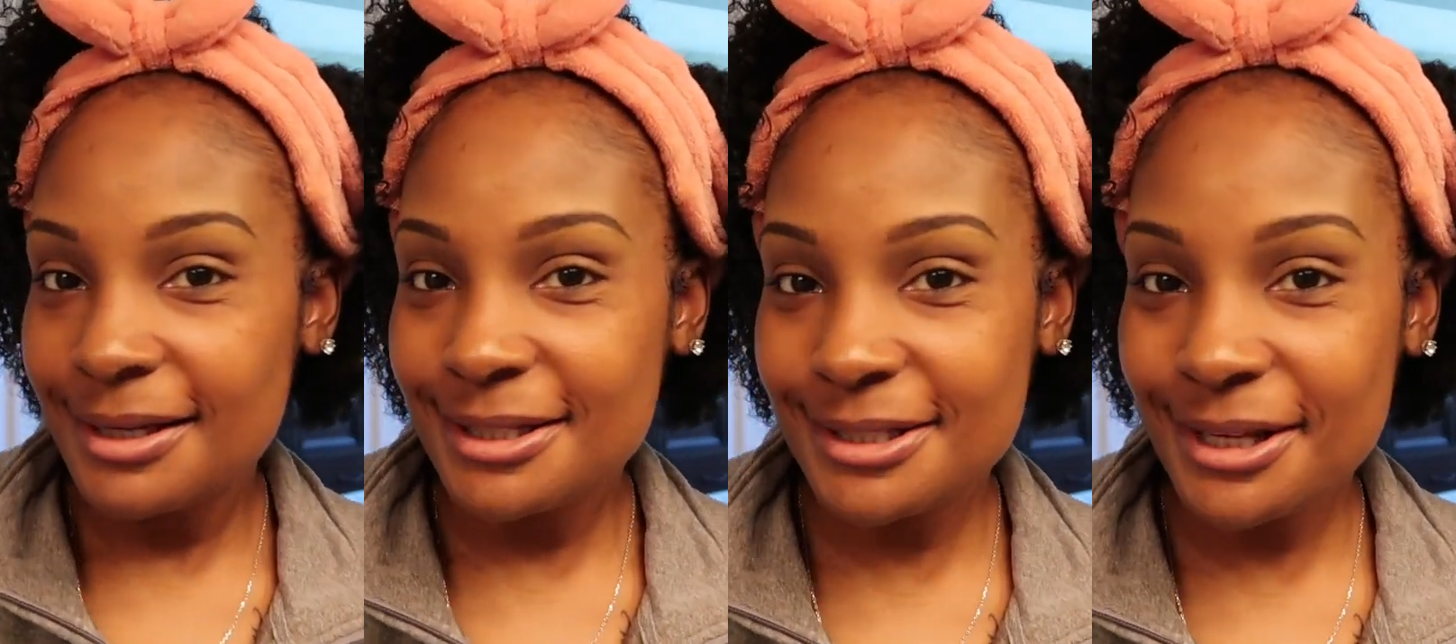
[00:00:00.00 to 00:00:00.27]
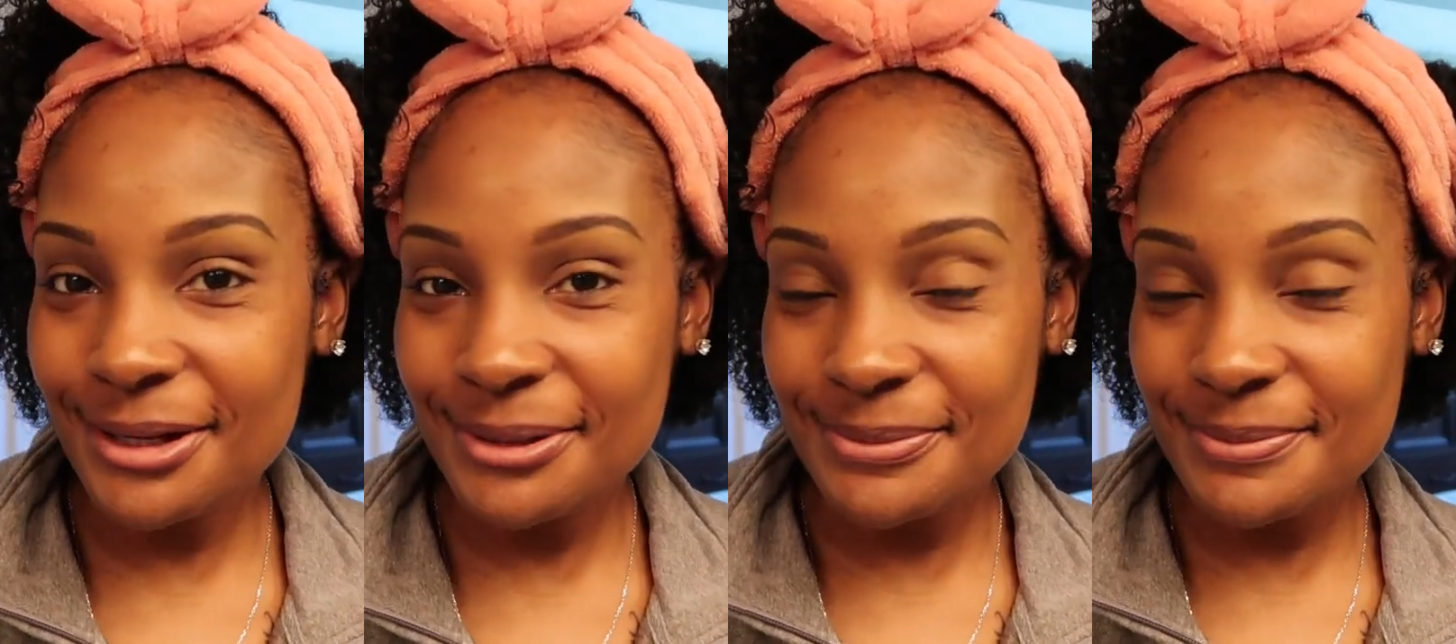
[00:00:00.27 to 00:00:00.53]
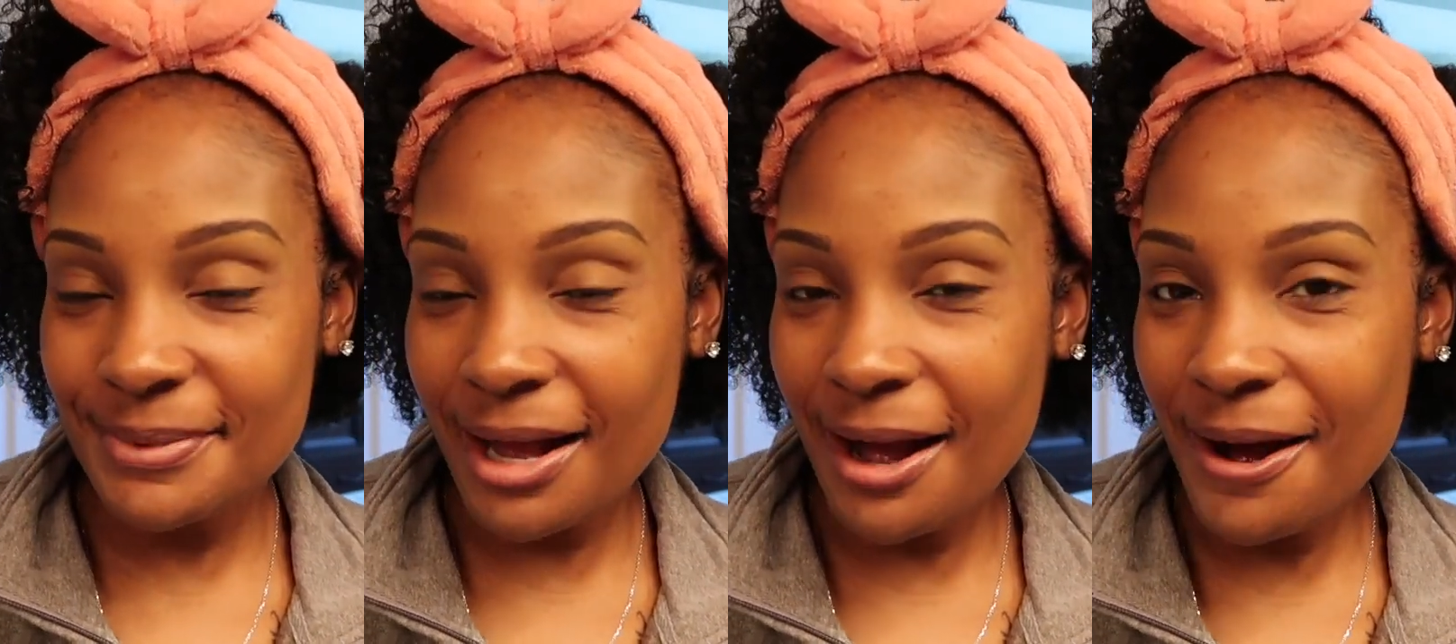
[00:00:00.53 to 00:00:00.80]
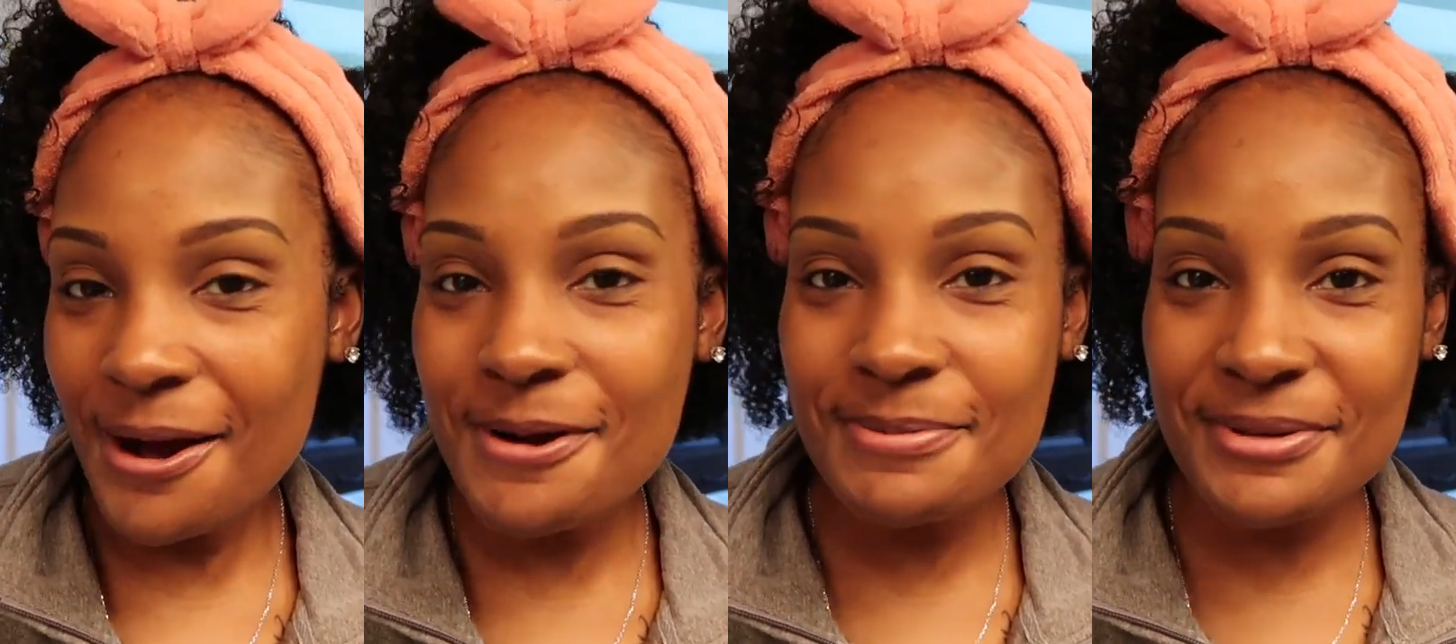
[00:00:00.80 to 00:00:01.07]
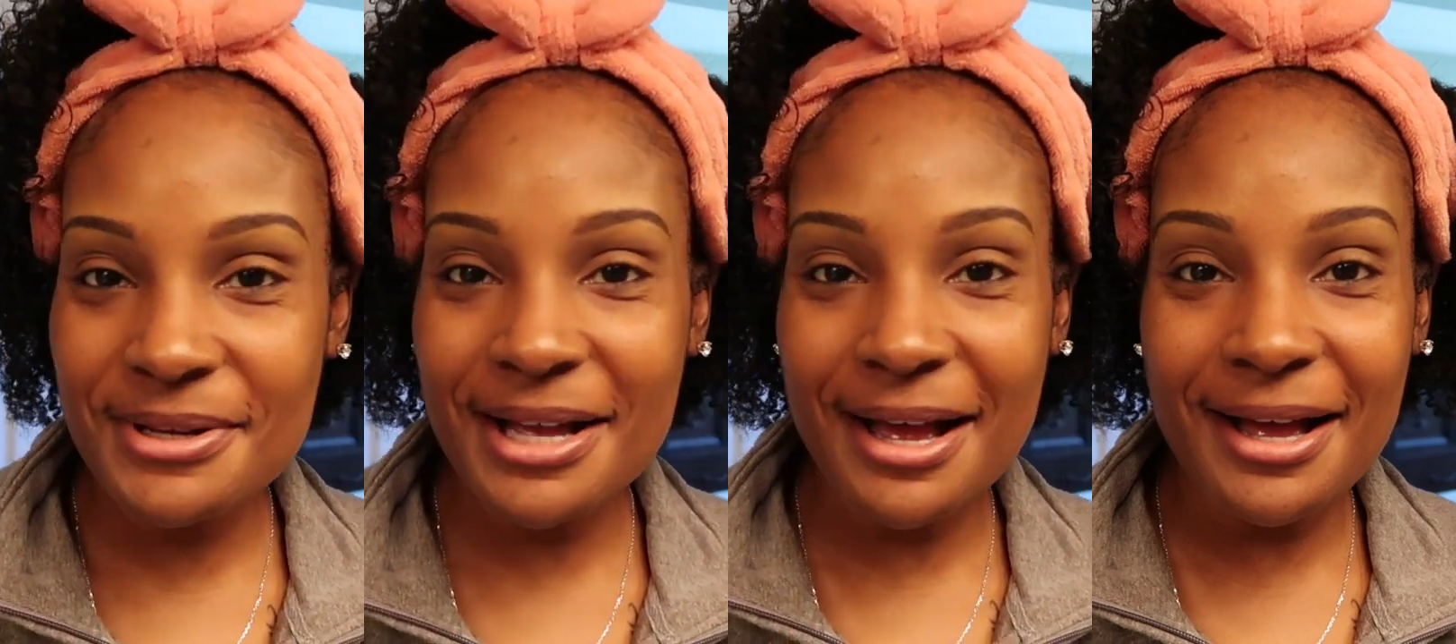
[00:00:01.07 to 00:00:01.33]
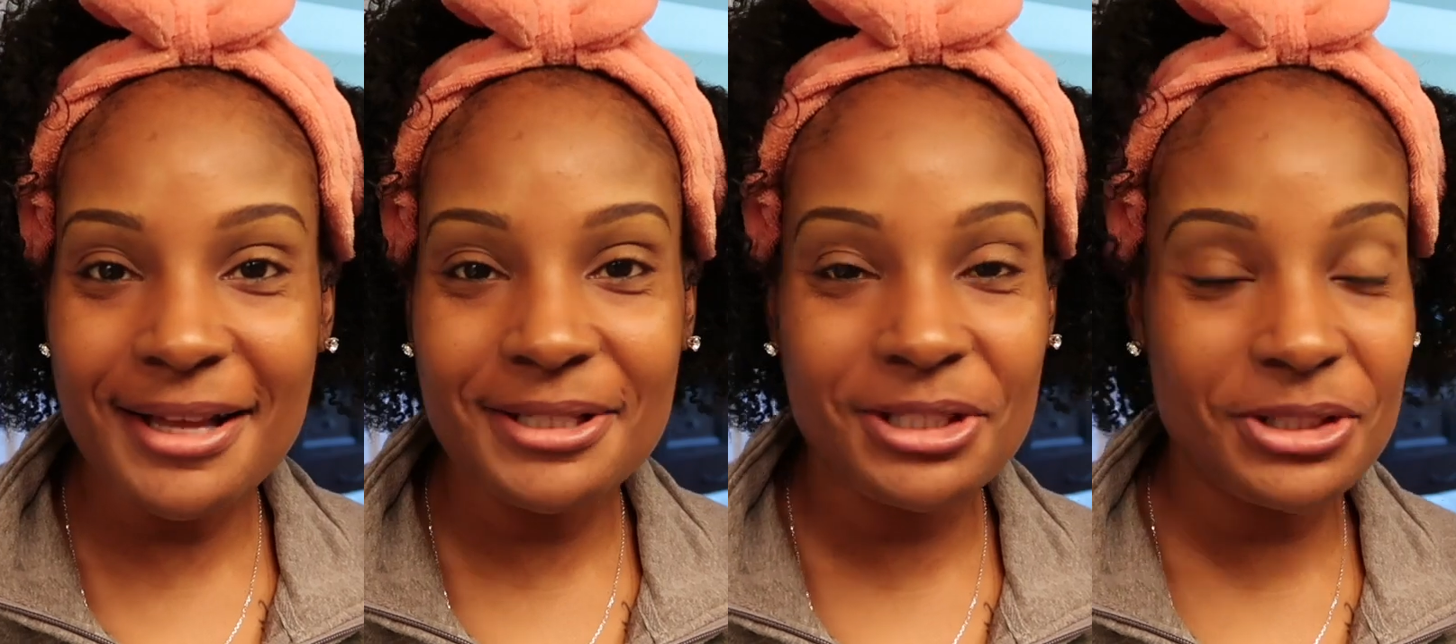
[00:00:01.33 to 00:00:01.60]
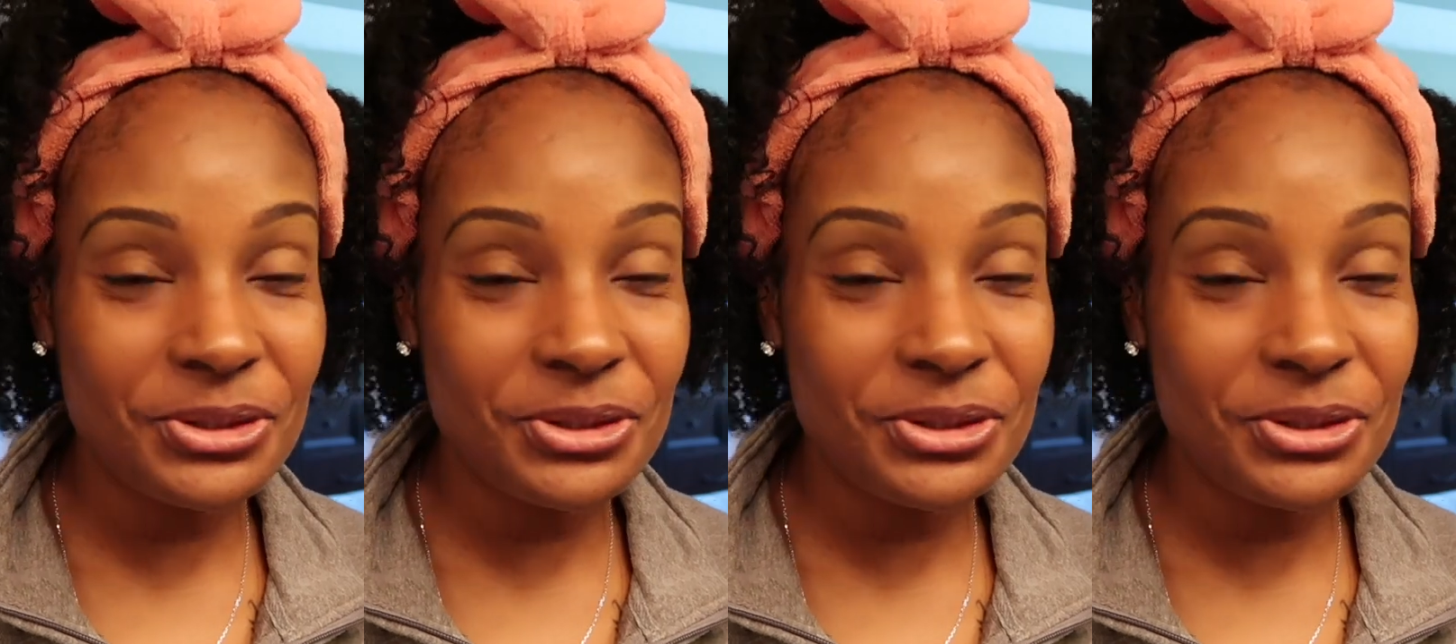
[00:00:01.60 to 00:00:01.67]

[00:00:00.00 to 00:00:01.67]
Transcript: So I hope you guys